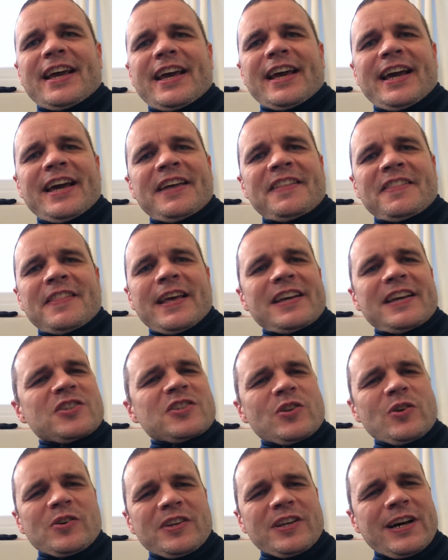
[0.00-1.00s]
and
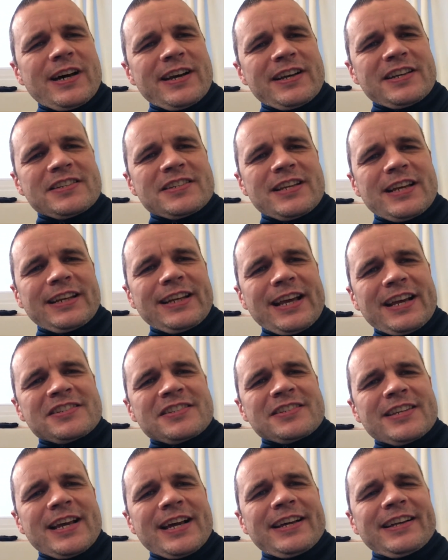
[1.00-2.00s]
that's not nice and that's
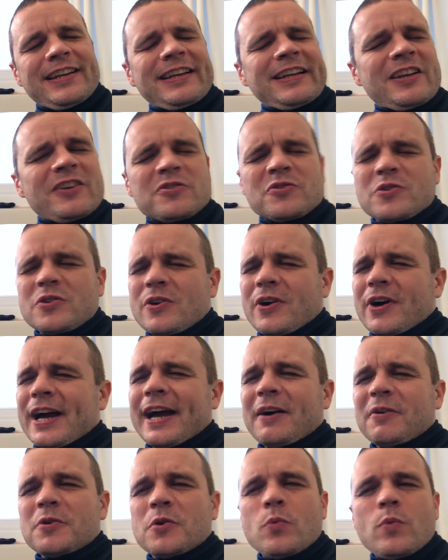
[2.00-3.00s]
sad and that's not
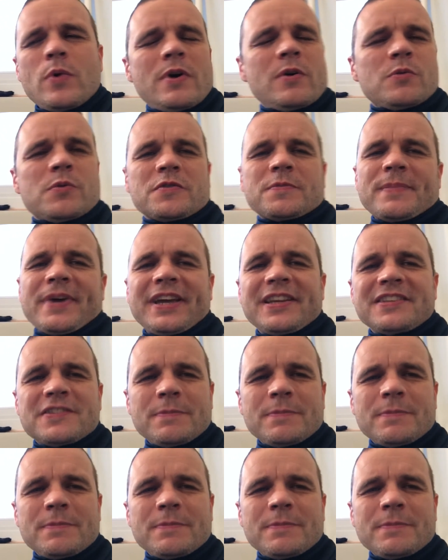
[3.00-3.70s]
how the world was made